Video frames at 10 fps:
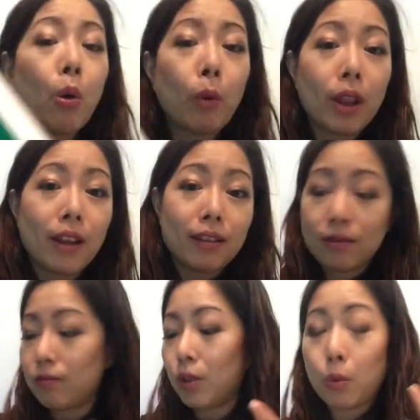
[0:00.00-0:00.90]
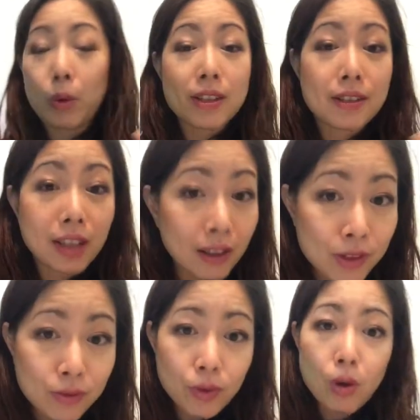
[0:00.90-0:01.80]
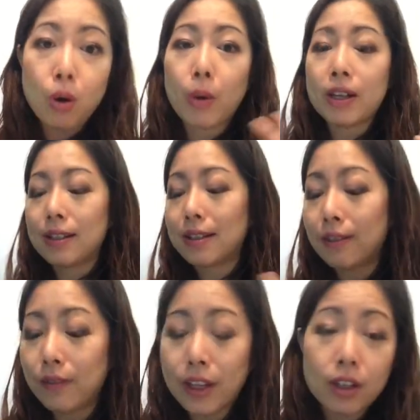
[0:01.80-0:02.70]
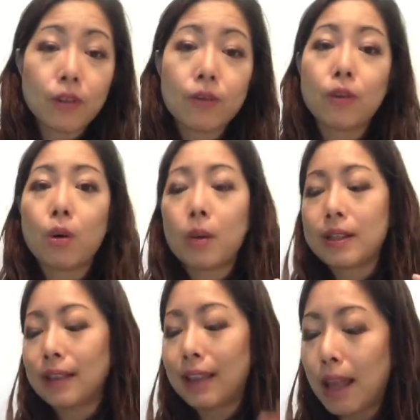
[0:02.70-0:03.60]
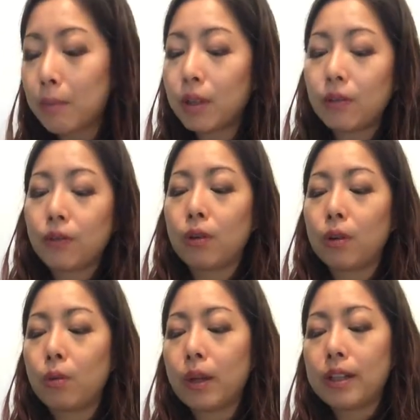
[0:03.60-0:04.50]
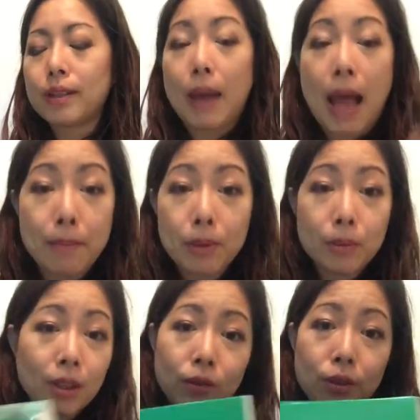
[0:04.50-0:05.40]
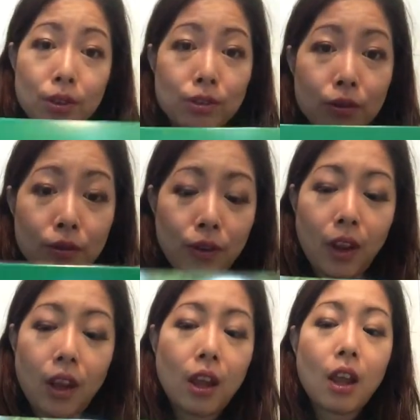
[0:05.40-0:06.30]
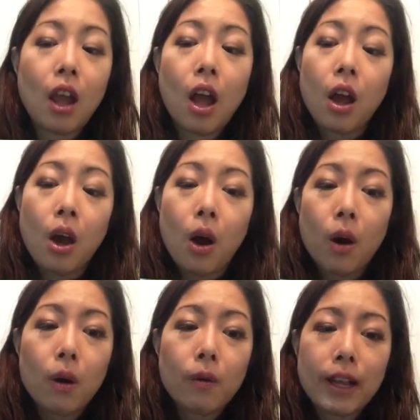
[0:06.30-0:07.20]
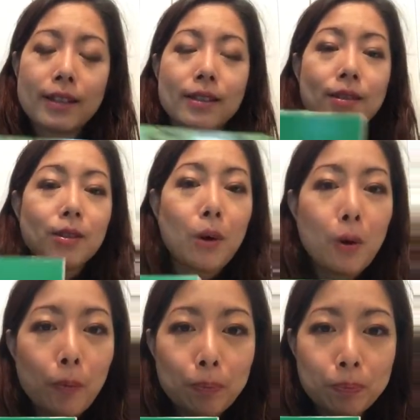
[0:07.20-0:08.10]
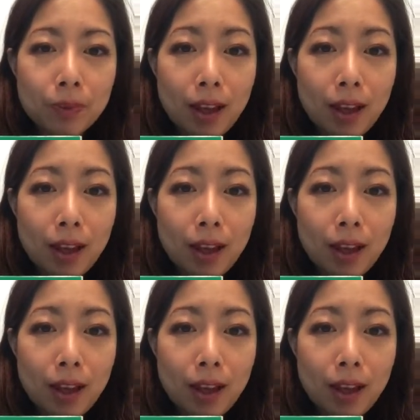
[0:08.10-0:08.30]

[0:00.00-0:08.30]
what, you know, what's thieves for, what is lavender for, what's lemon for, what is peppermint for, and so forth. Alright, so